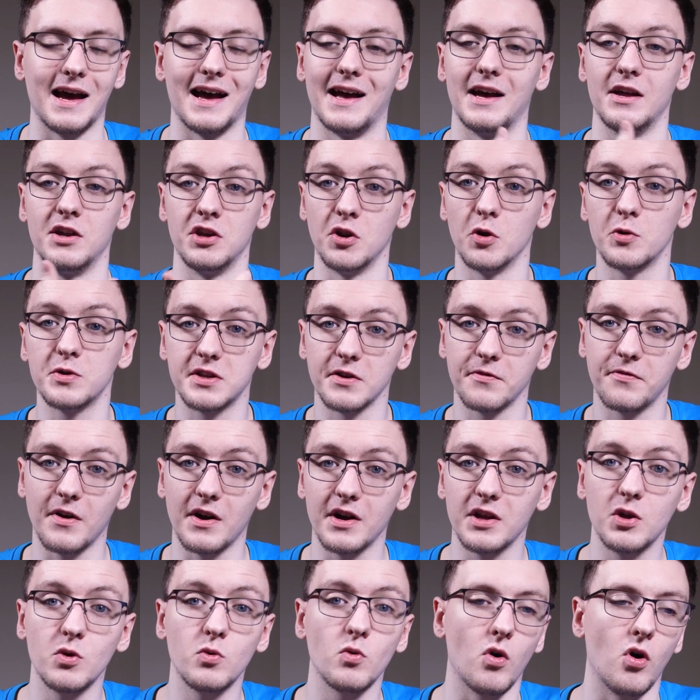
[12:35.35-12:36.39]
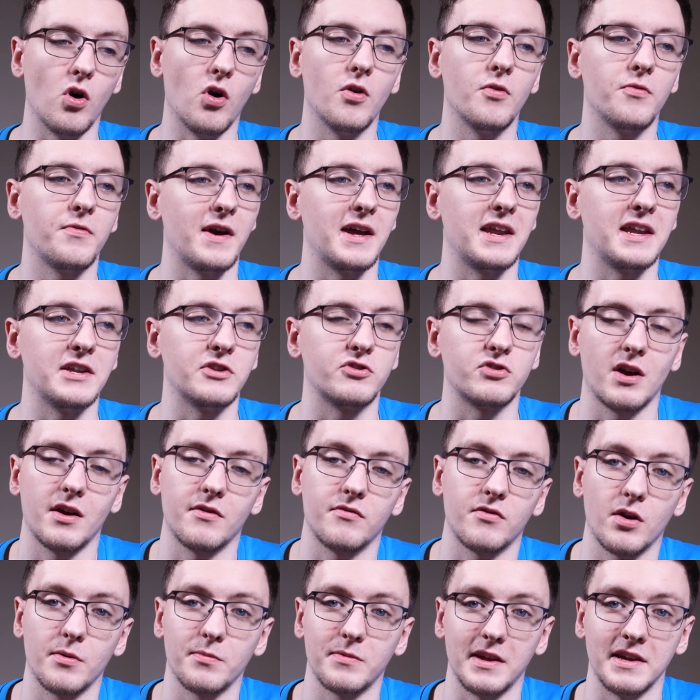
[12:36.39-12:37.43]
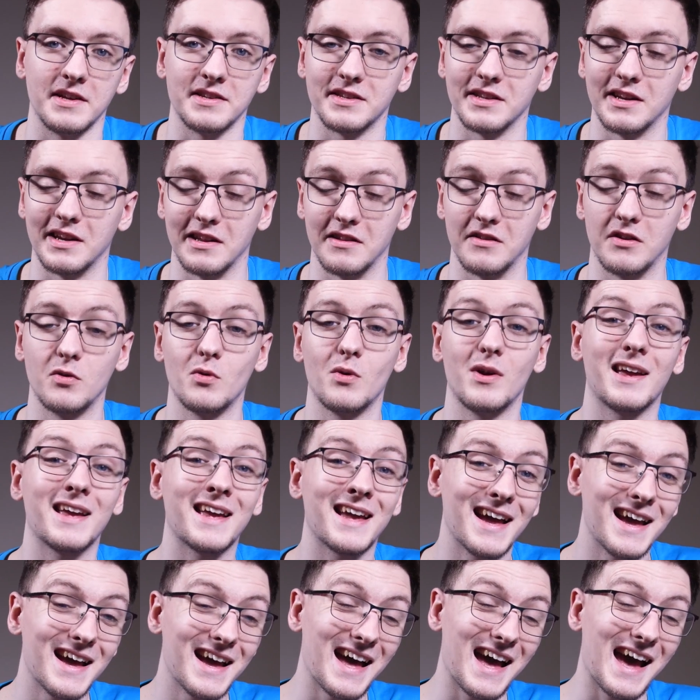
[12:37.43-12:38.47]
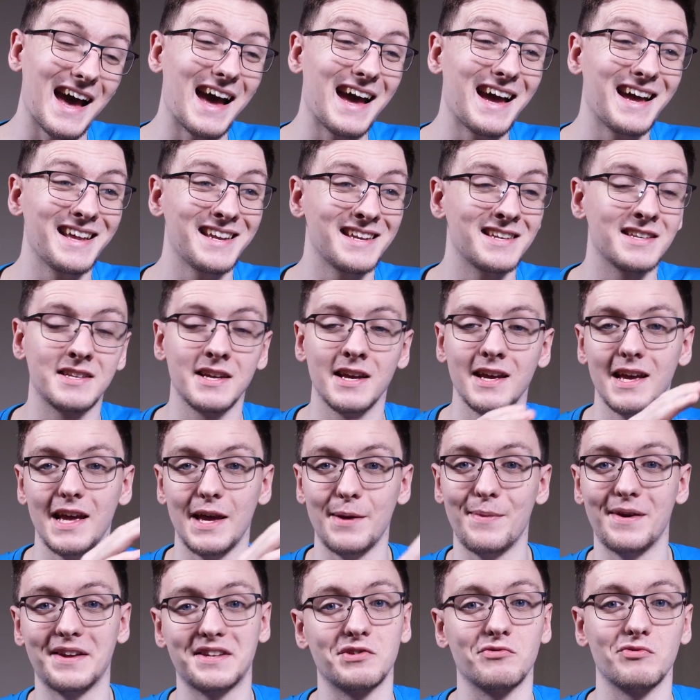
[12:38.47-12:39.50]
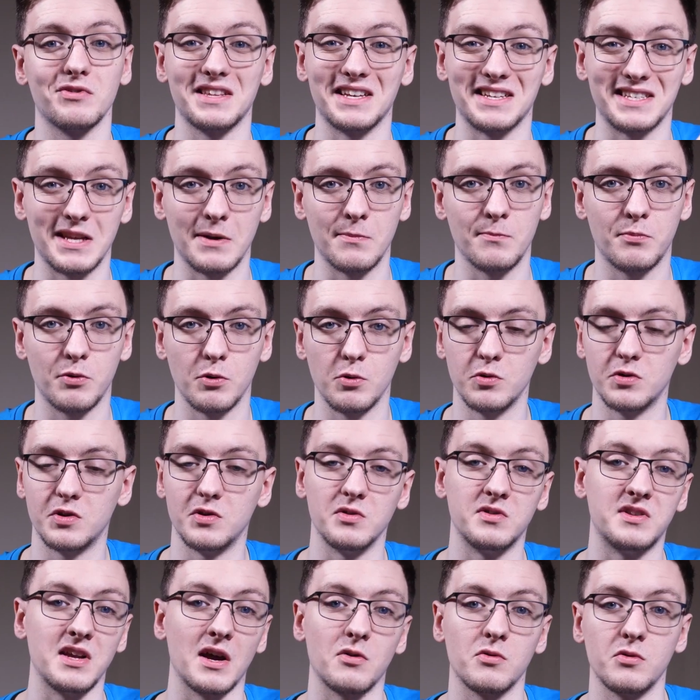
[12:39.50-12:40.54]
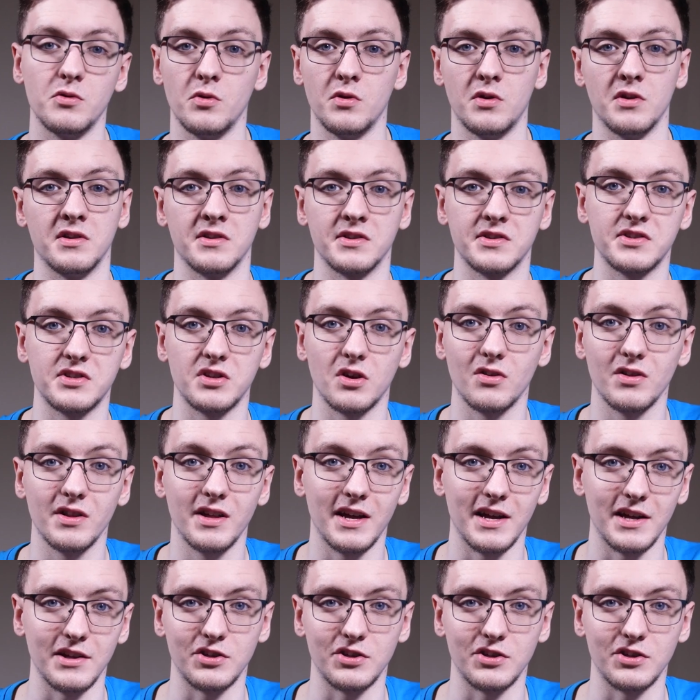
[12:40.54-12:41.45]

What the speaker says: notify you of any driver updates that need doing, and it makes it really simple to download and install it.